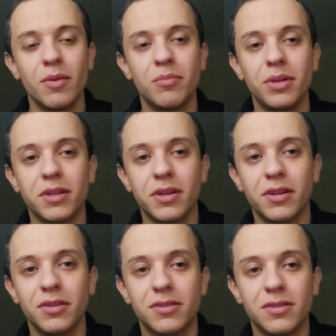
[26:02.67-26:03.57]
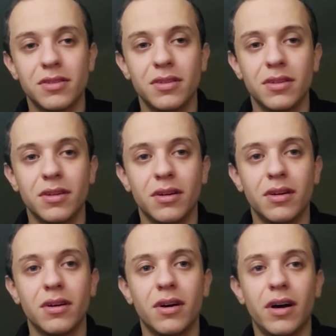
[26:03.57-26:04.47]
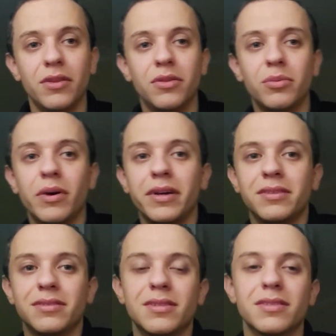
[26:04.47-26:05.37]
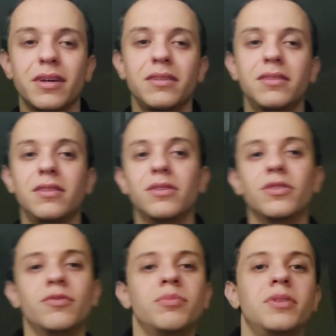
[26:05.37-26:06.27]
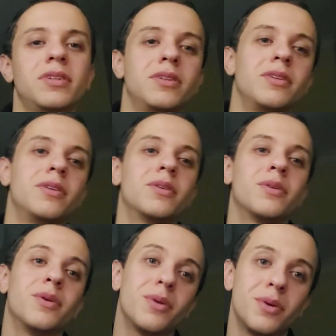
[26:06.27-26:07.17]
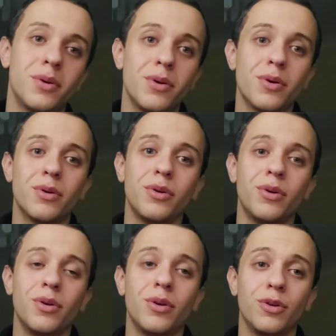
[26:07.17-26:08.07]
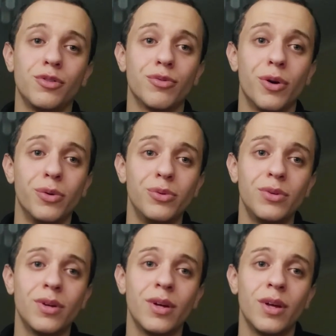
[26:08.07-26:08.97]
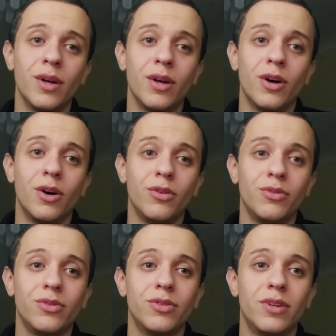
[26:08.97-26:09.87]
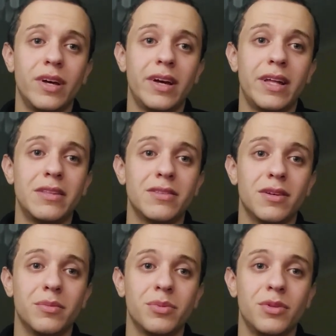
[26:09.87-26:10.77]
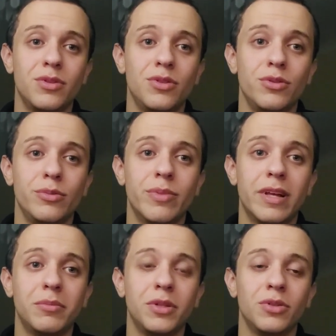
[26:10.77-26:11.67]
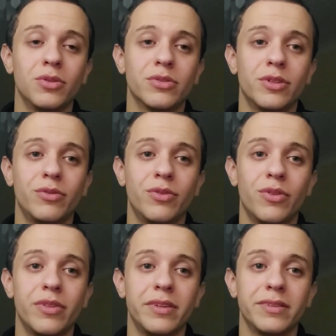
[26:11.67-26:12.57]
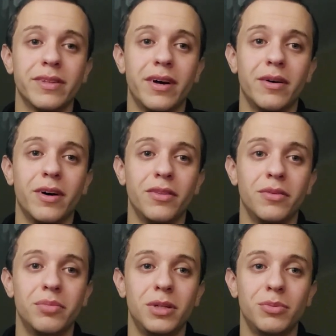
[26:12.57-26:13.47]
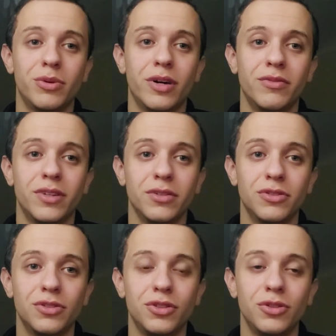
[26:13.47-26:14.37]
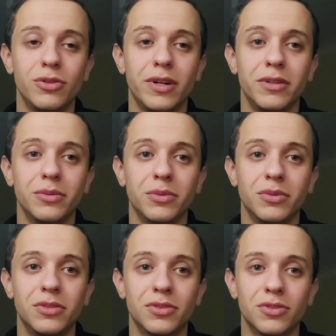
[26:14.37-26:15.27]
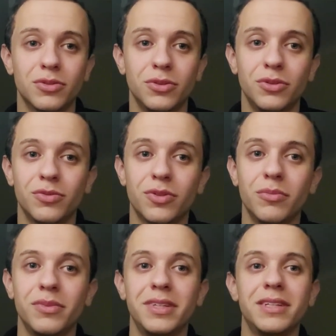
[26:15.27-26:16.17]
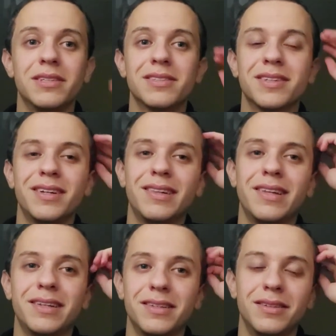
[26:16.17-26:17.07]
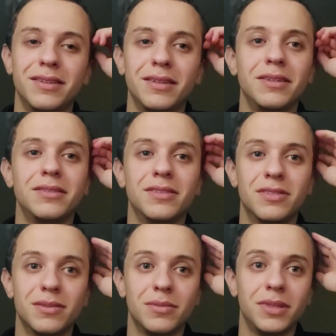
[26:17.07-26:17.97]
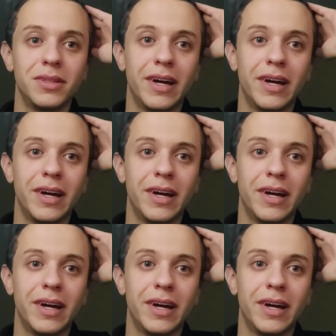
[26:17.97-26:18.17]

Because otherwise, this idea of being grown often ends up in you blaming yourself for things that other people have done to you, and it will destroy you from the inside, like it nearly did to me.